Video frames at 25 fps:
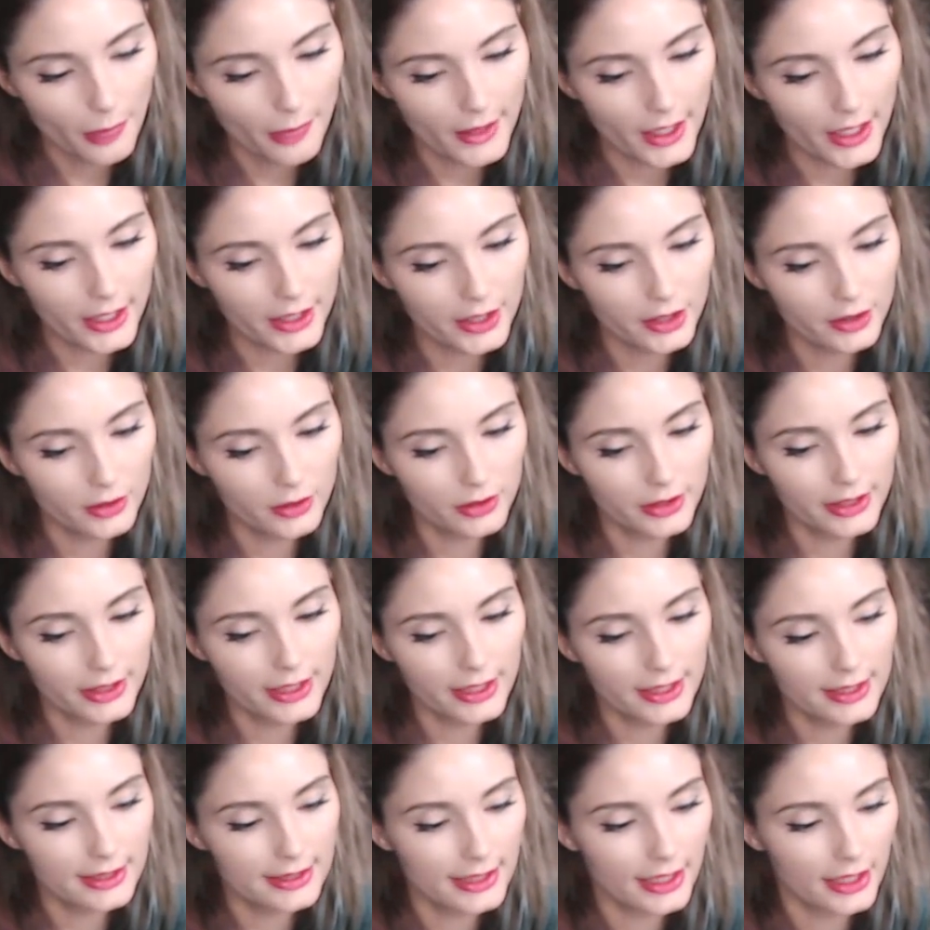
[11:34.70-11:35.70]
I can only
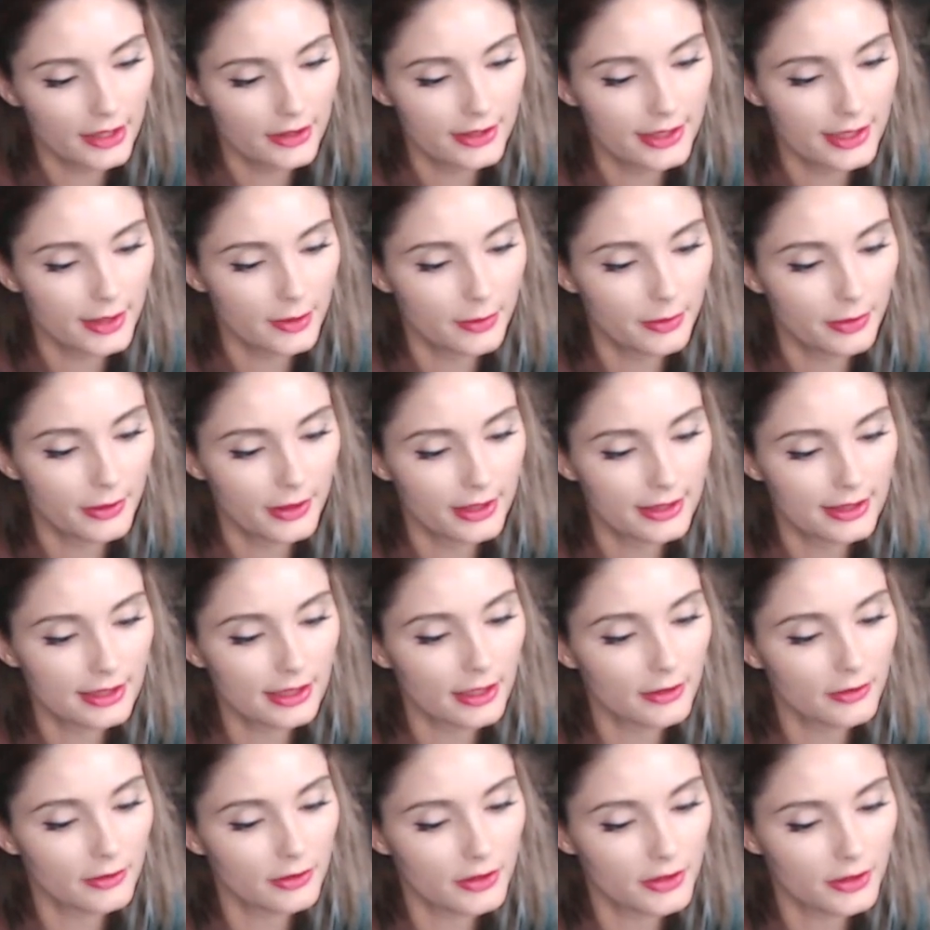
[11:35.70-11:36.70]
guess how deep its
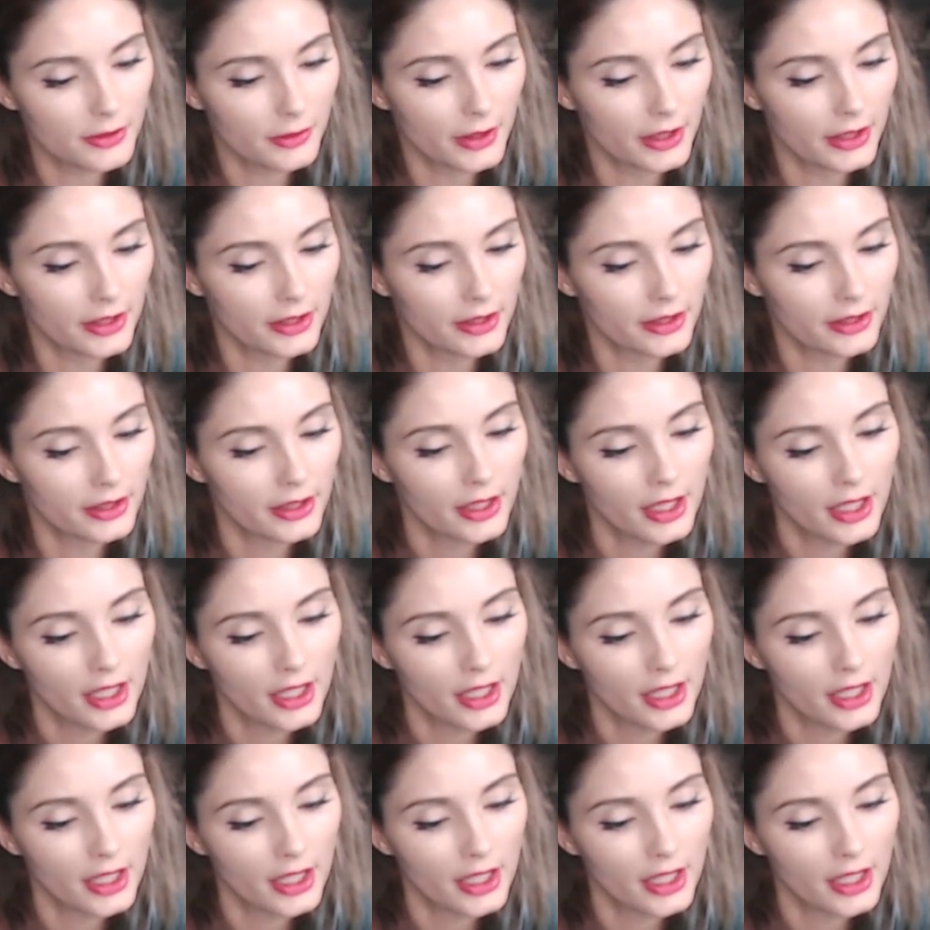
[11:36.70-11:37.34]
levels run,